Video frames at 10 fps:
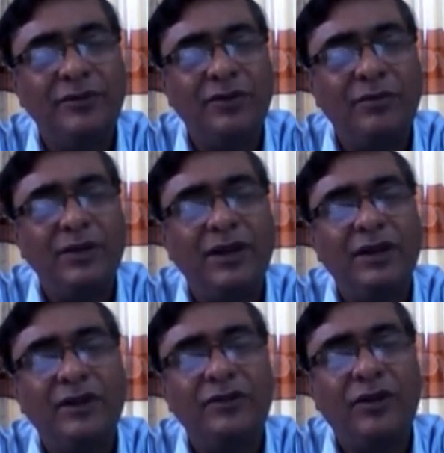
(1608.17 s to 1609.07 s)
drop,
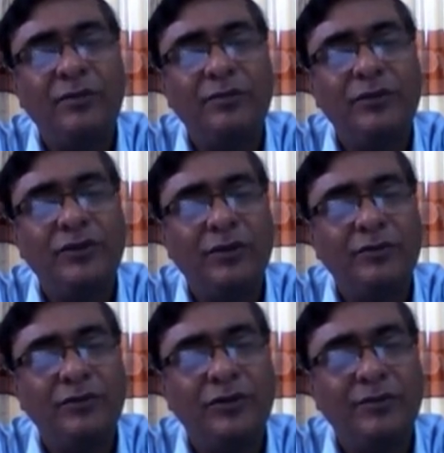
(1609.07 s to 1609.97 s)

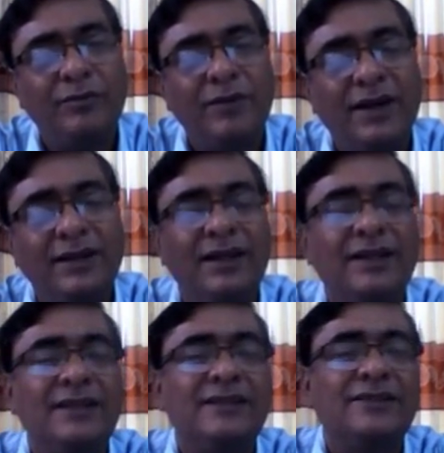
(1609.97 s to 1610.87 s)
drop, drop, but
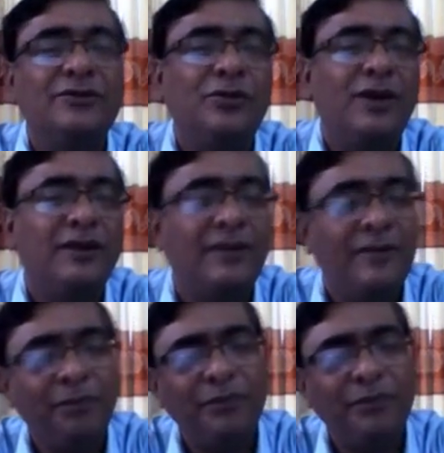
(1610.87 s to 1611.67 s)
there is no water.